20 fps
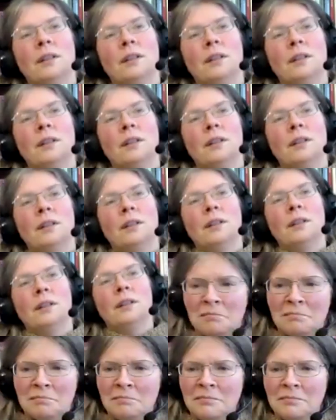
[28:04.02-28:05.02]
It?
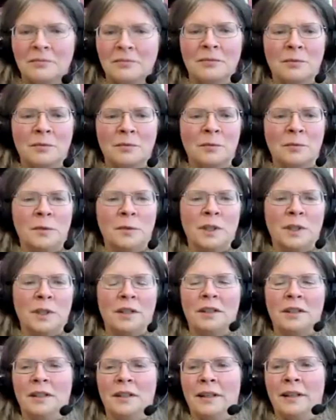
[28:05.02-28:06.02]
Oh well, I
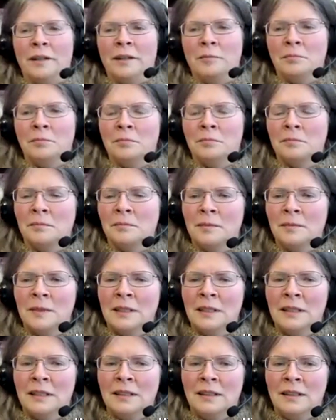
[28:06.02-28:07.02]
mean, with
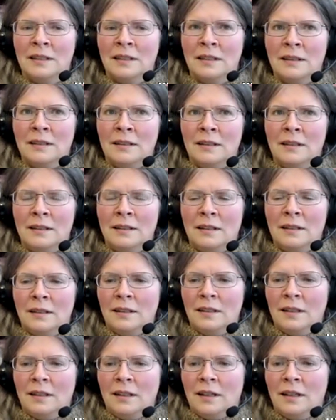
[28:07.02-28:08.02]
um,
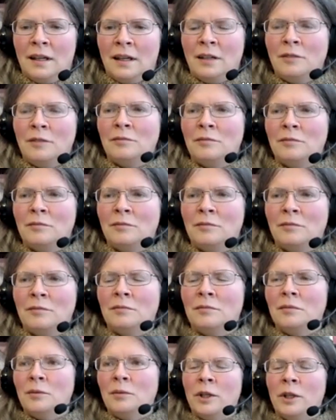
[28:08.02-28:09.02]
I'm
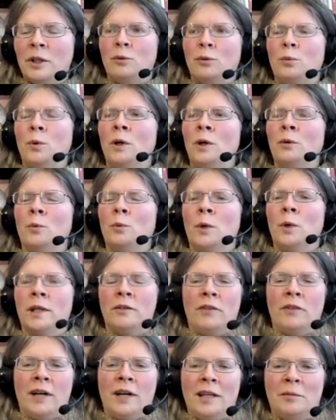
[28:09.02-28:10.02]
with what
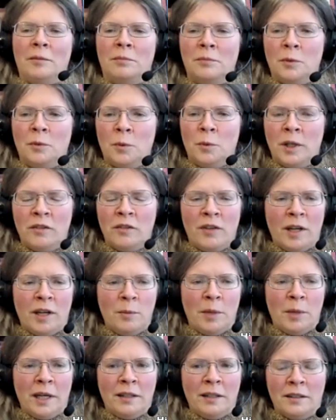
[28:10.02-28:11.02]
what if I what if
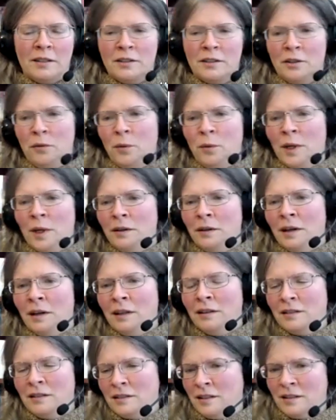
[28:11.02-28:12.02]
I buy this software? You know,
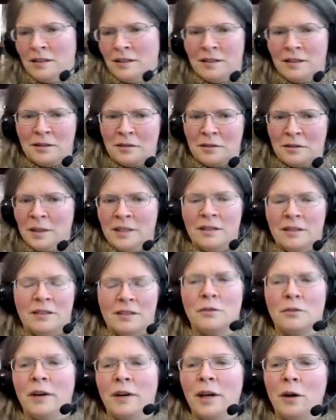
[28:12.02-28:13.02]
it's it's this it's this
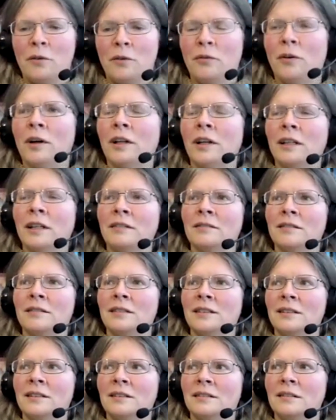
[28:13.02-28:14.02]
great offer, and I
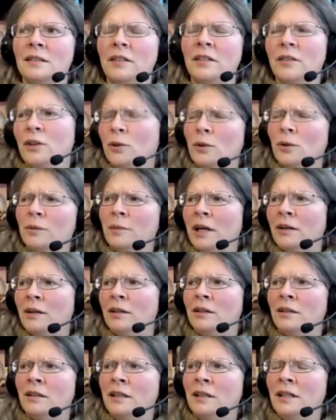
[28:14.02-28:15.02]
never thought about
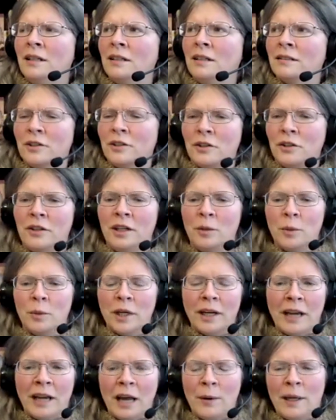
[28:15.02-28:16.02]
needing such a thing, but
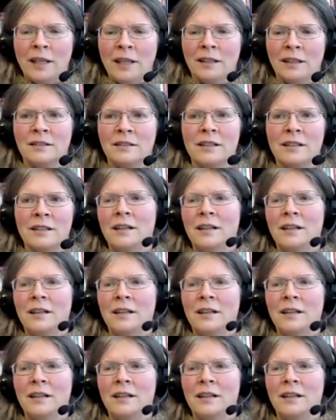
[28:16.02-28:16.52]
now I can suddenly